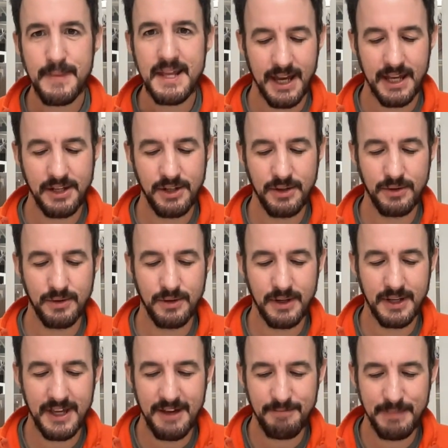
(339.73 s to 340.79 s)
Can you
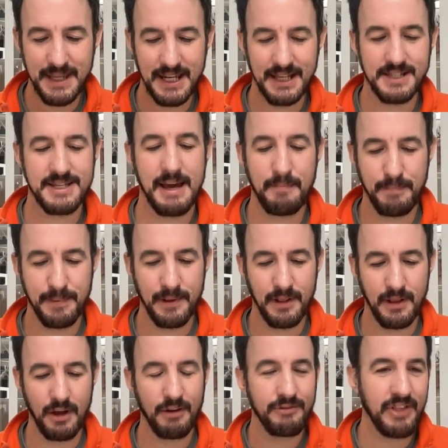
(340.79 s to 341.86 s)
give me an
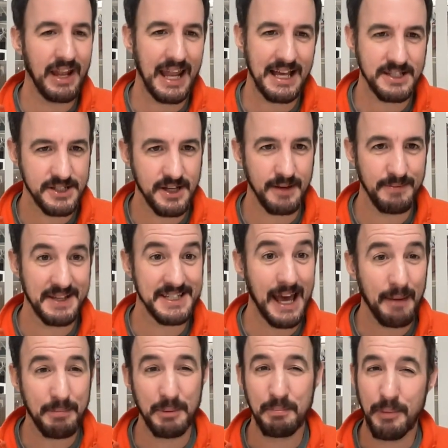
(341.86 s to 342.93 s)
example of the last time this
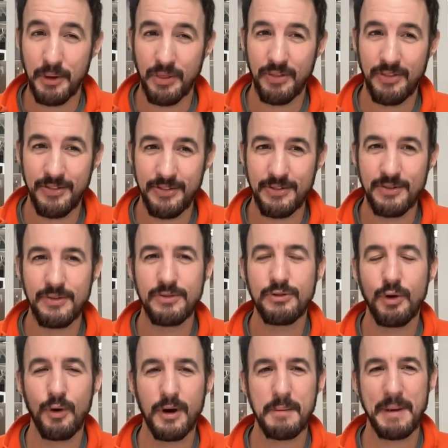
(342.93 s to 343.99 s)
happened, but
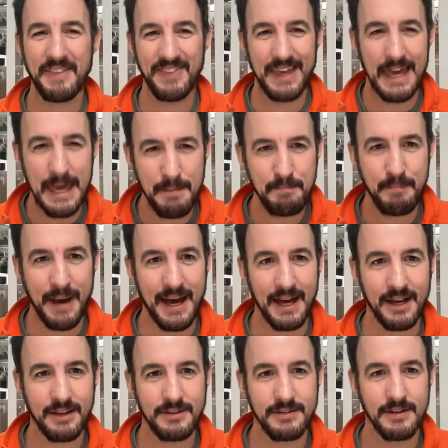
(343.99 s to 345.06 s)
talk about the
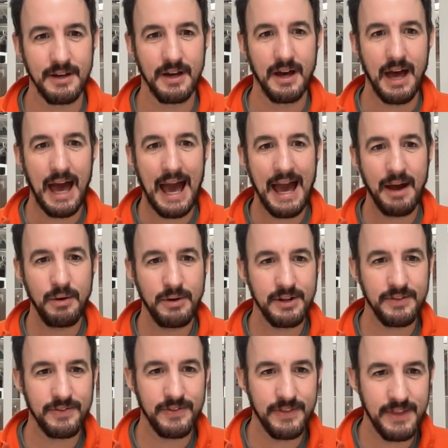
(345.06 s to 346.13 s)
impact? How
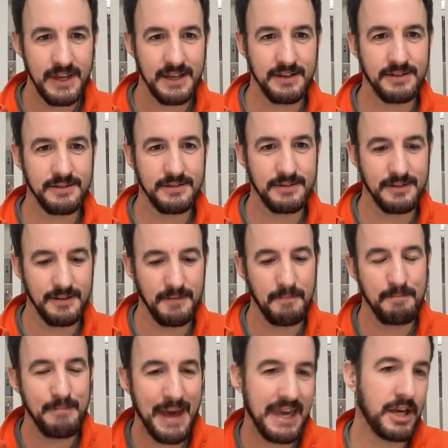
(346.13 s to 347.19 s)
did this
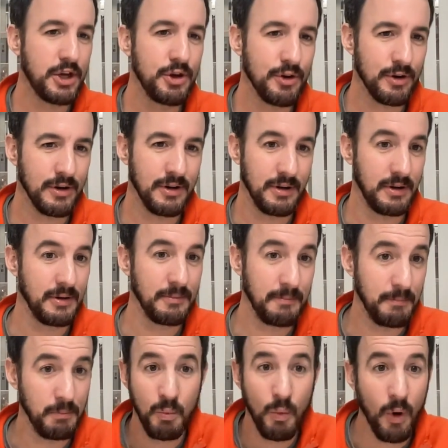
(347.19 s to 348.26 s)
make your
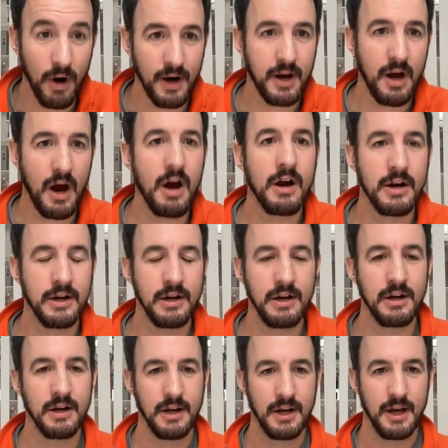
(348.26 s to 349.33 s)
work
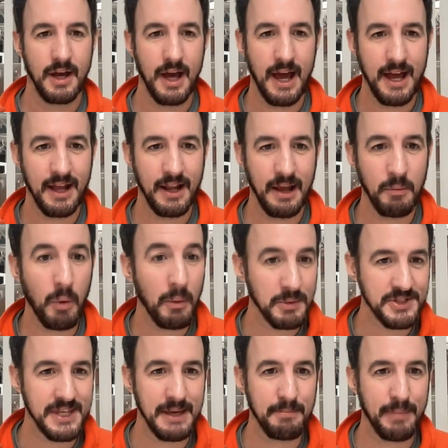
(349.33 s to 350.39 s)
harder? And what
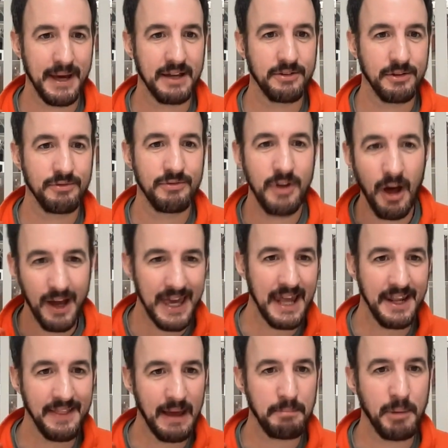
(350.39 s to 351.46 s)
was the impact of not
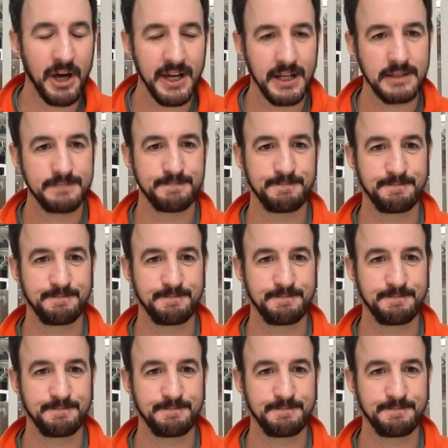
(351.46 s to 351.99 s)
getting that buy-in?